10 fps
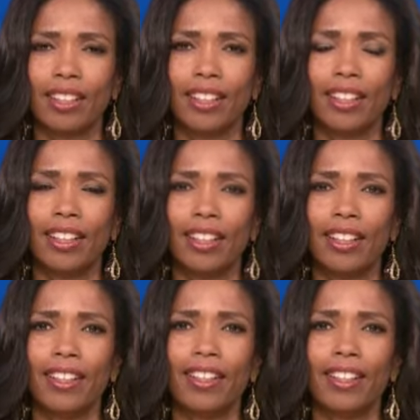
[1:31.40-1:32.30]

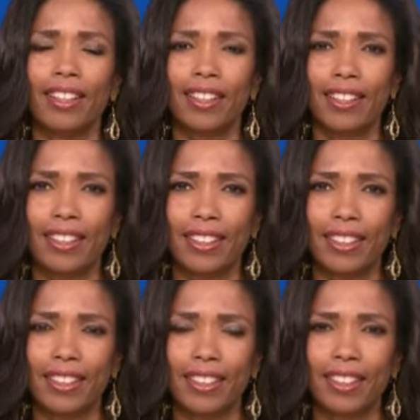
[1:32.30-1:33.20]

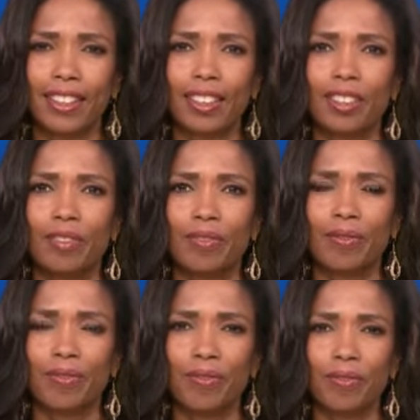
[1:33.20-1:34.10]

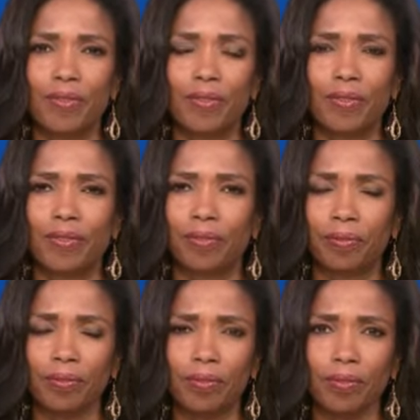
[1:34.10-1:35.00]

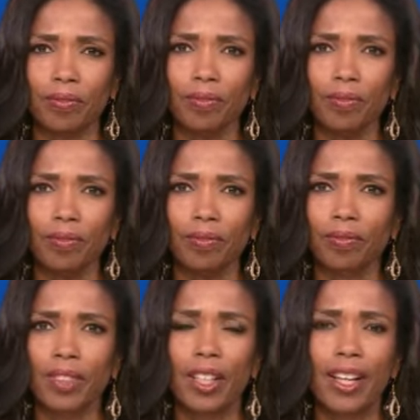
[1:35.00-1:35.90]

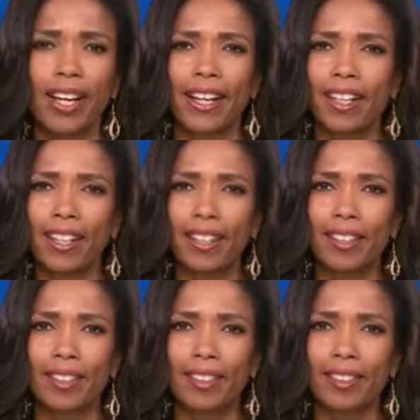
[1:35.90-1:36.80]

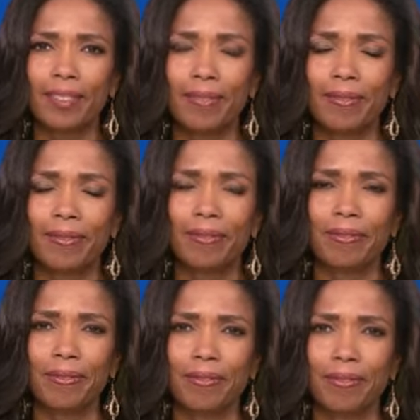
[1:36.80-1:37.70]

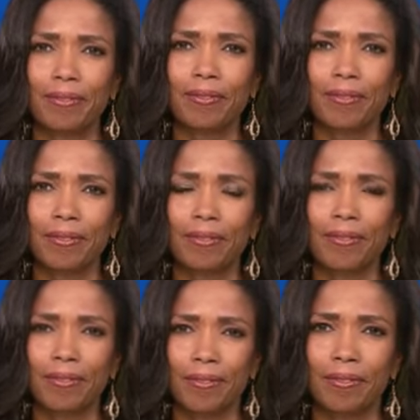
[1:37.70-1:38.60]

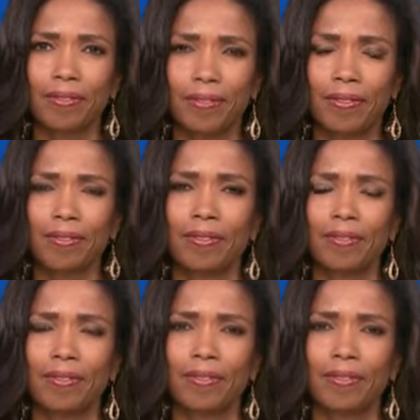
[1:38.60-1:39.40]
[no speech]